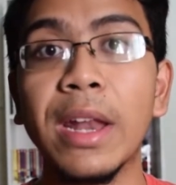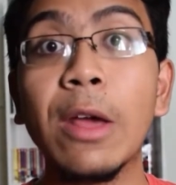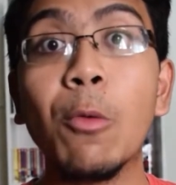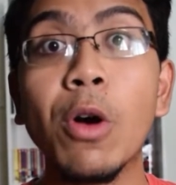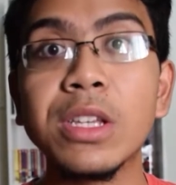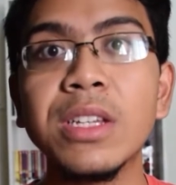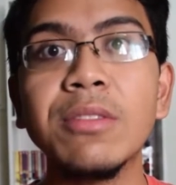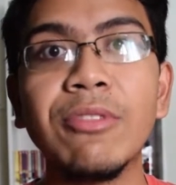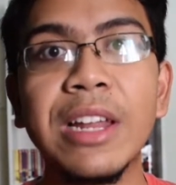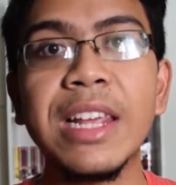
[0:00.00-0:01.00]
There
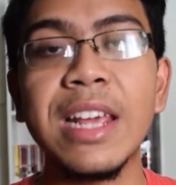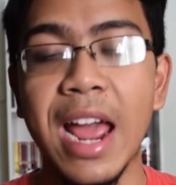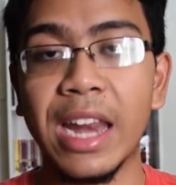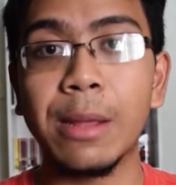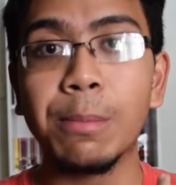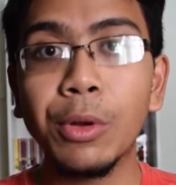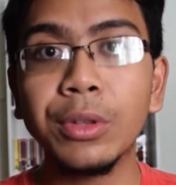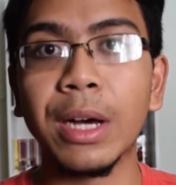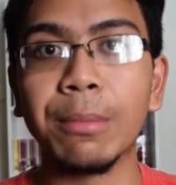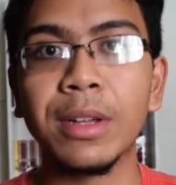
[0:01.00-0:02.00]
wasn't really any
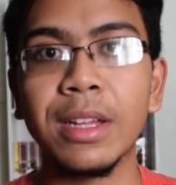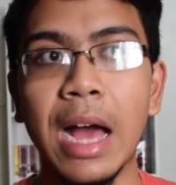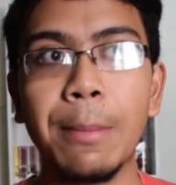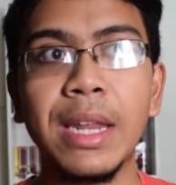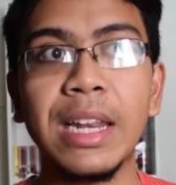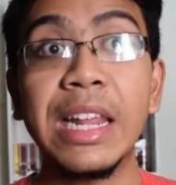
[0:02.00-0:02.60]
build-up. I mean,